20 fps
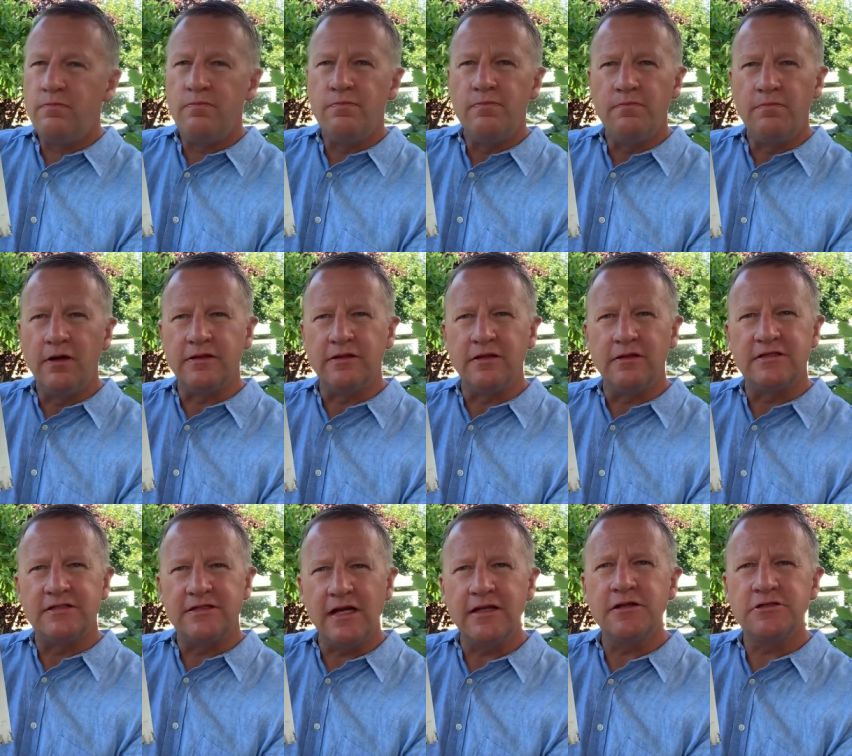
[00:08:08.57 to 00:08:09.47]
But the
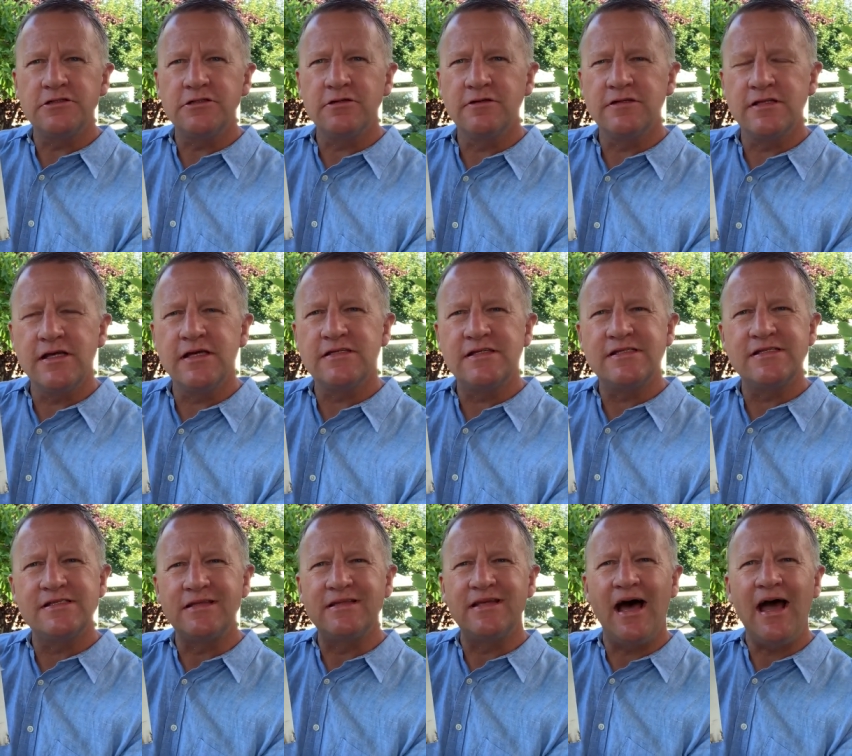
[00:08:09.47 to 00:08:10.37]
signature of this is
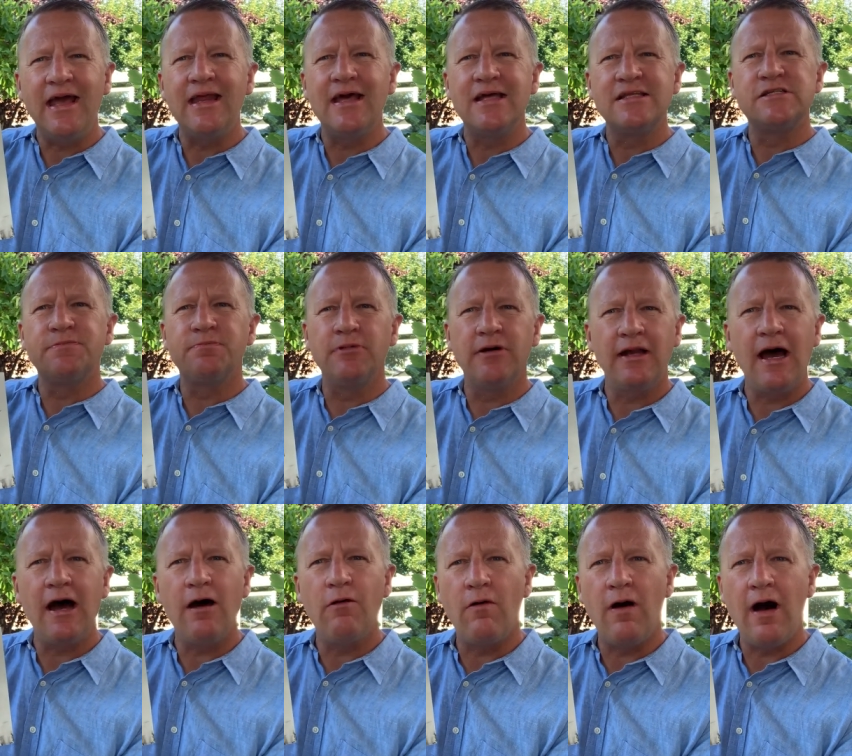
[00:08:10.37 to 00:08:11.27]
the tight end split
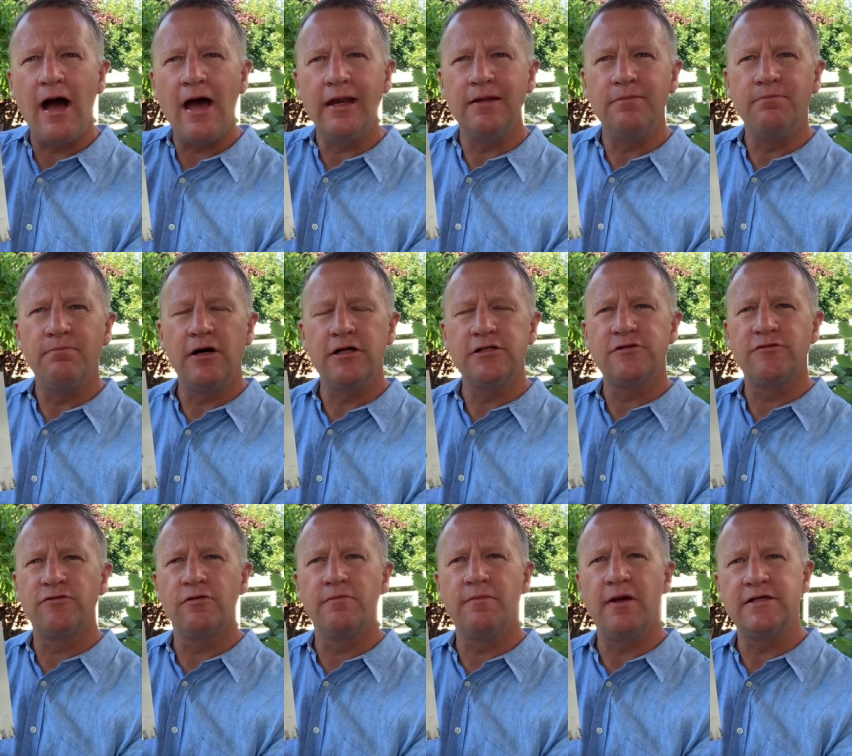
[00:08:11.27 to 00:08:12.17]
out wide in bunch
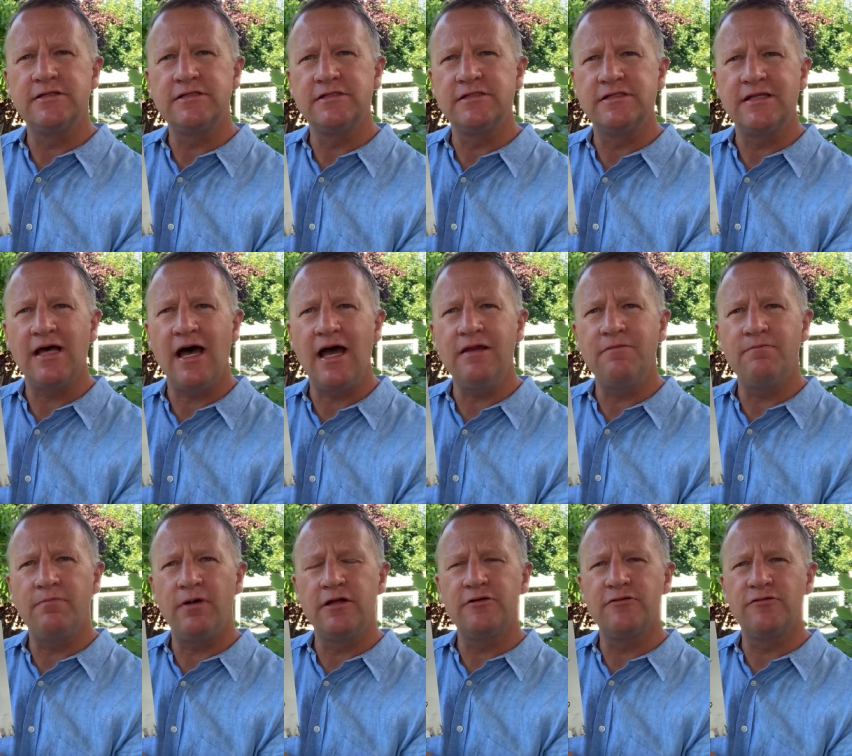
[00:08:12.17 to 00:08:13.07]
formations, tight
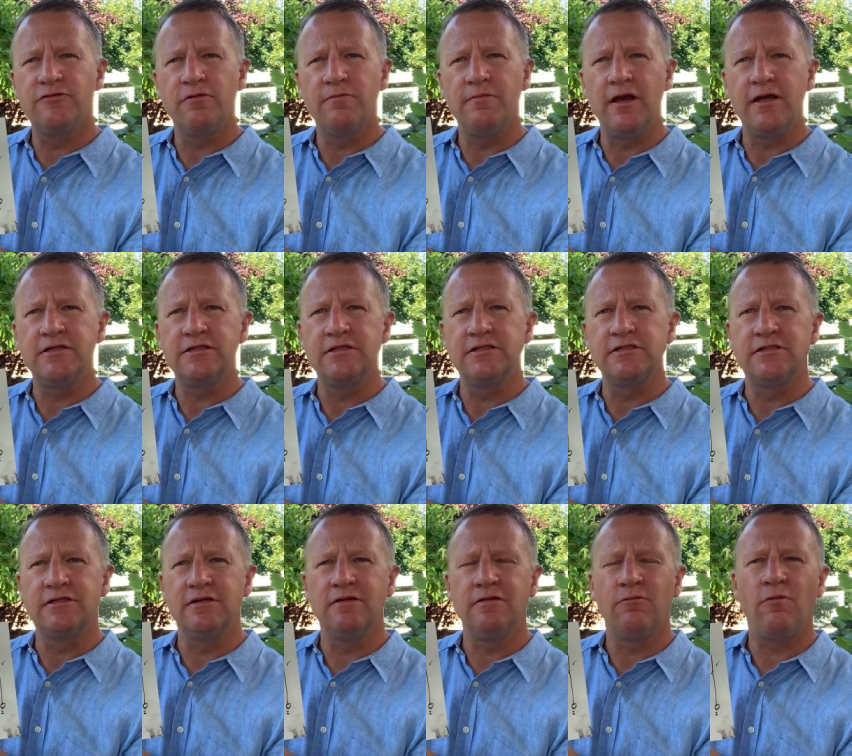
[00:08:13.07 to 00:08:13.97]
bunch formations.
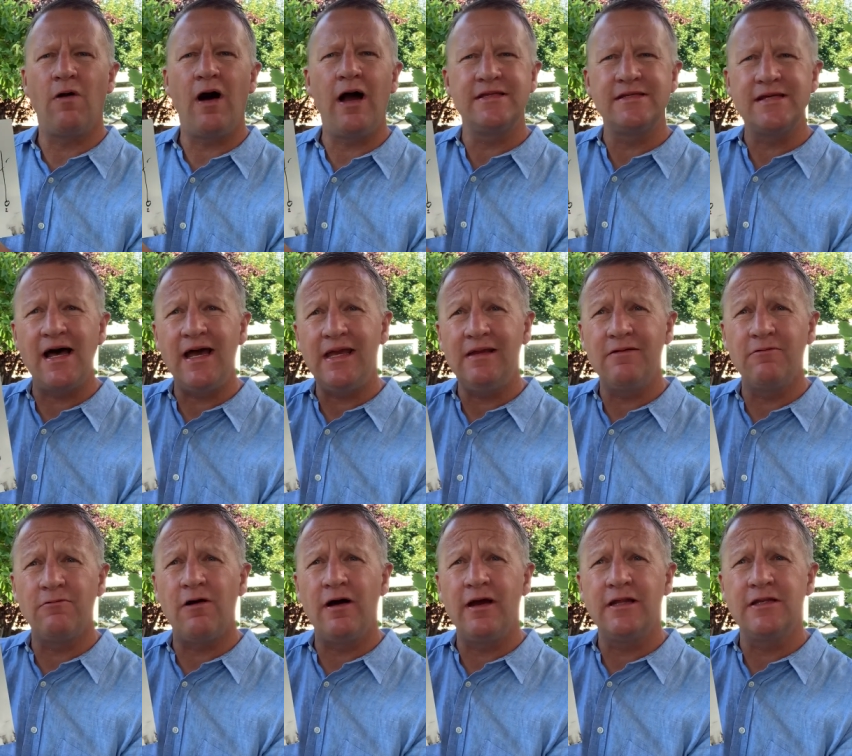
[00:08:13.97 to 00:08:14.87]
Why tight?
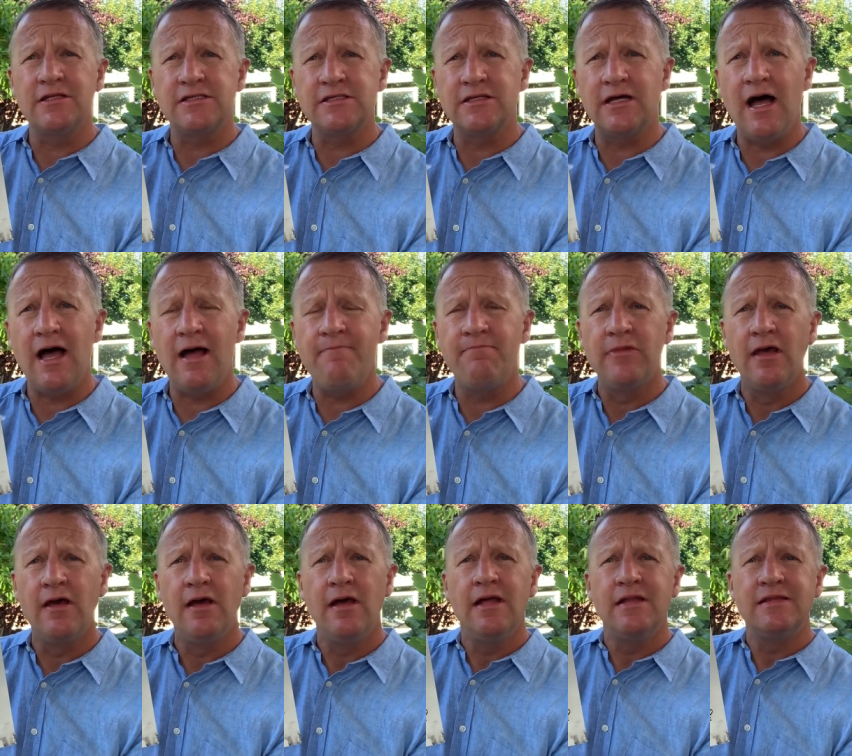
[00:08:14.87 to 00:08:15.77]
Why in the slot?
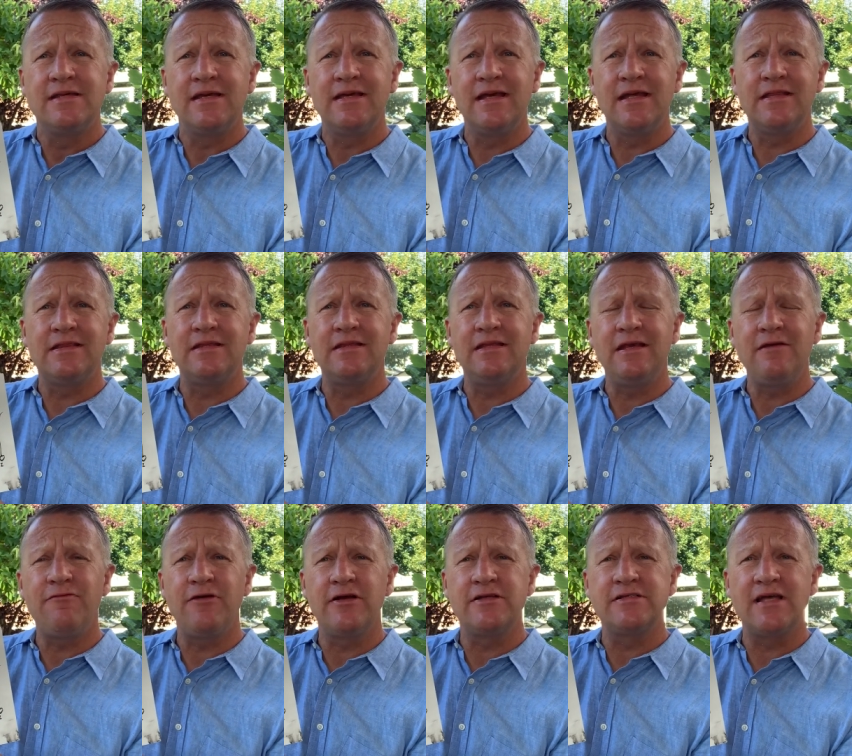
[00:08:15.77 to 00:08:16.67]
To get the
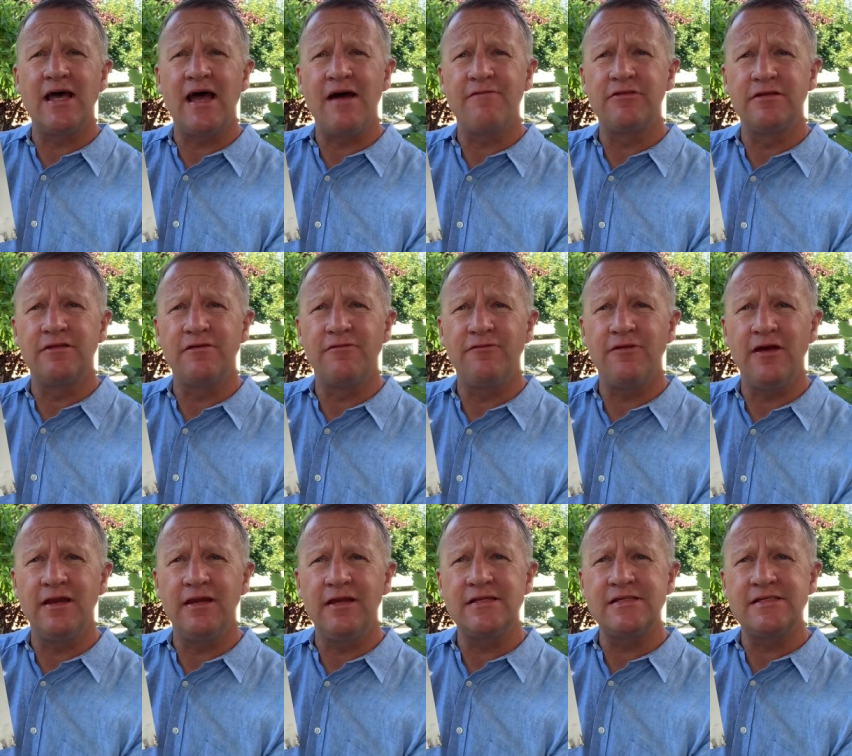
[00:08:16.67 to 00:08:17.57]
defense to have to
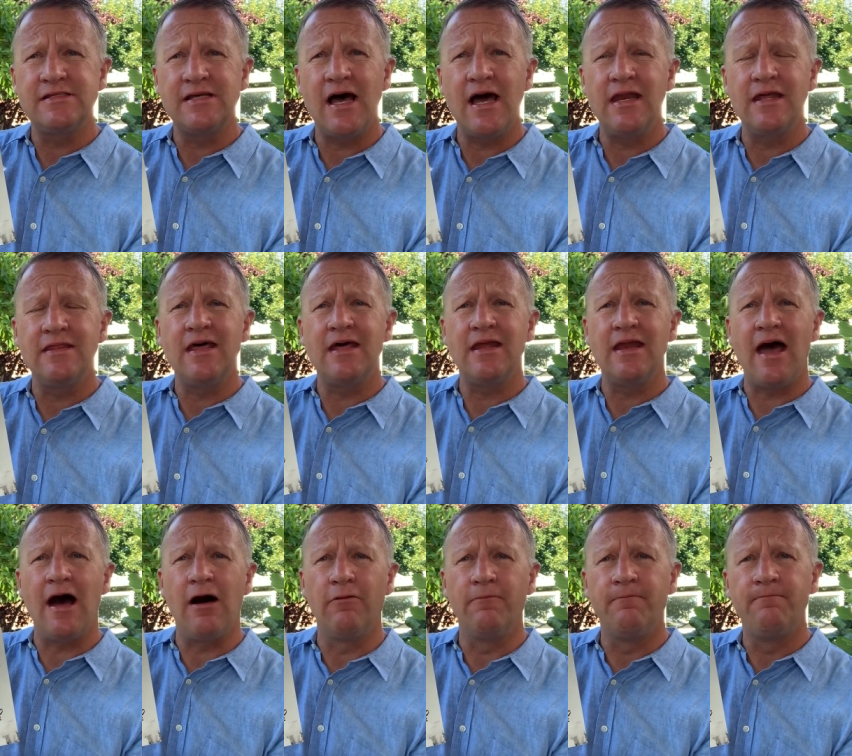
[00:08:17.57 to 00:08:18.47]
defend inside and then out.